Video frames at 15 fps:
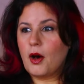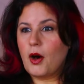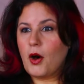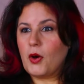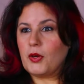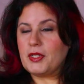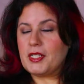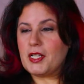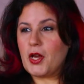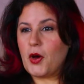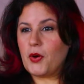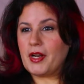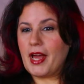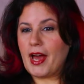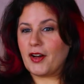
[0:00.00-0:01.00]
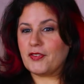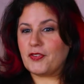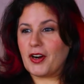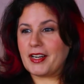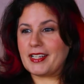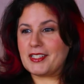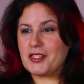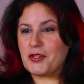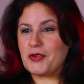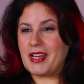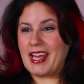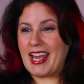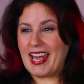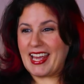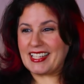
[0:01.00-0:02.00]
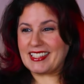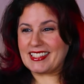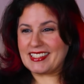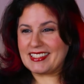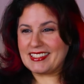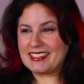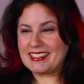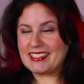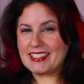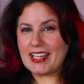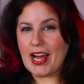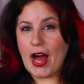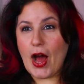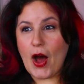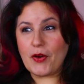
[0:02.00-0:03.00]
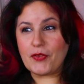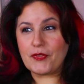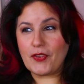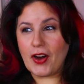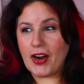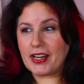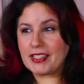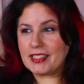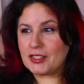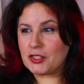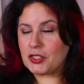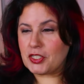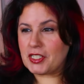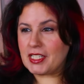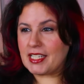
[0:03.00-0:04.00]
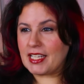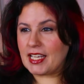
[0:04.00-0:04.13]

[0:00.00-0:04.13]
Oh, Tiona, how far did you get? How far did she